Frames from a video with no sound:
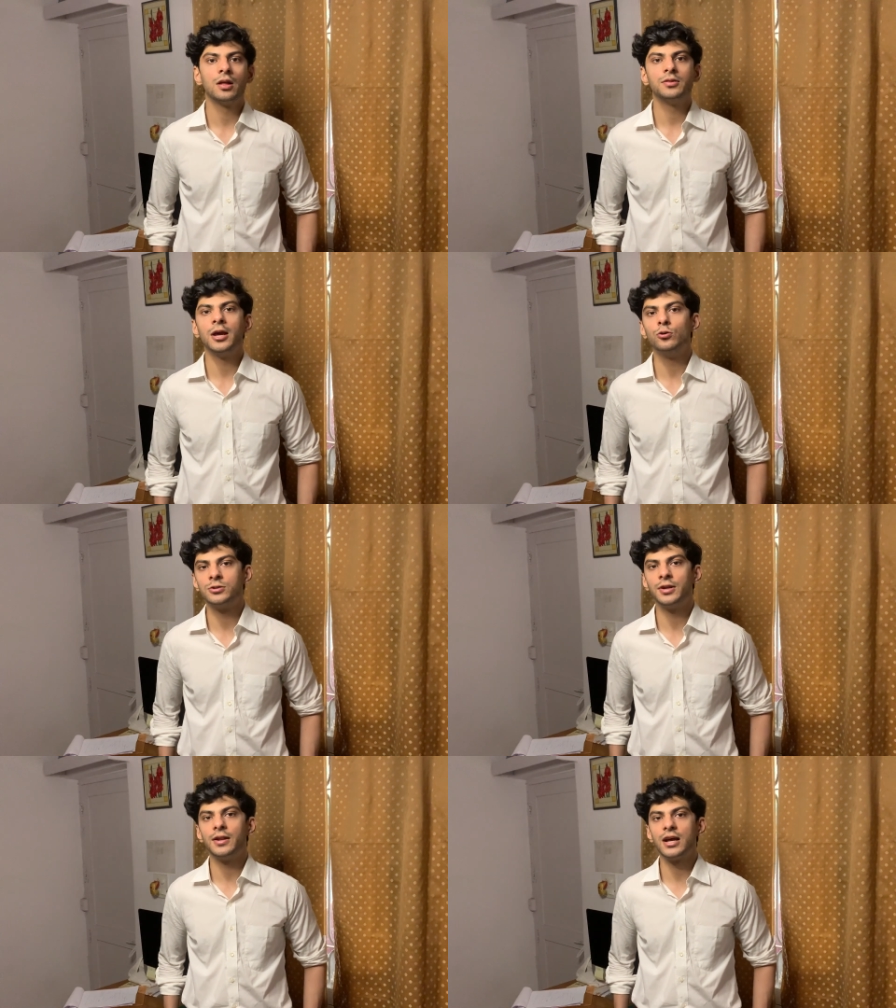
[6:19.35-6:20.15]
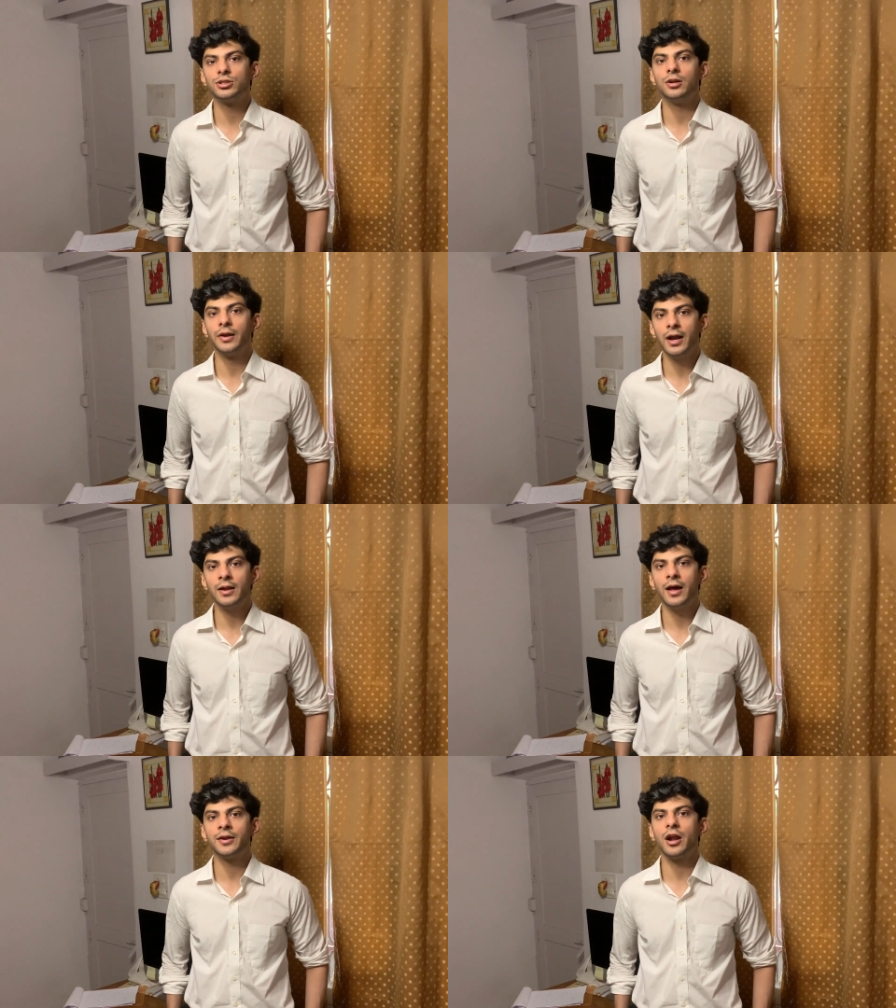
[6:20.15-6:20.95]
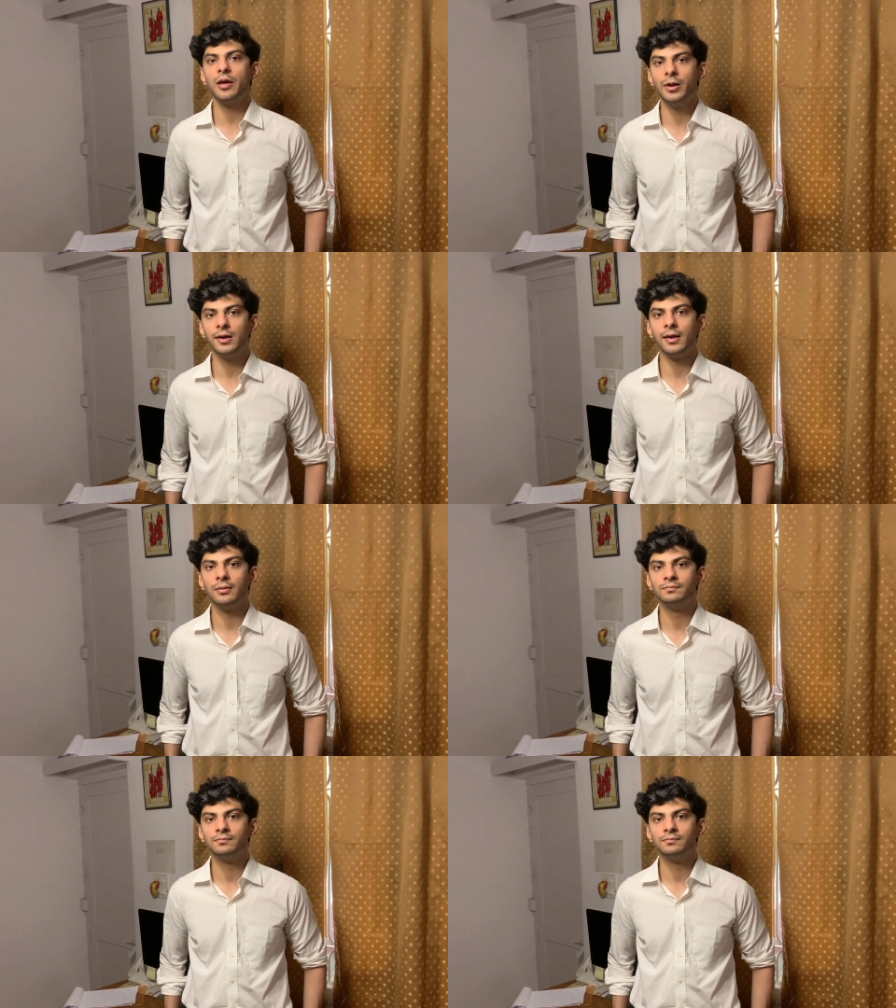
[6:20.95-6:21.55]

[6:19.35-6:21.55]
they lose international trade and credibility.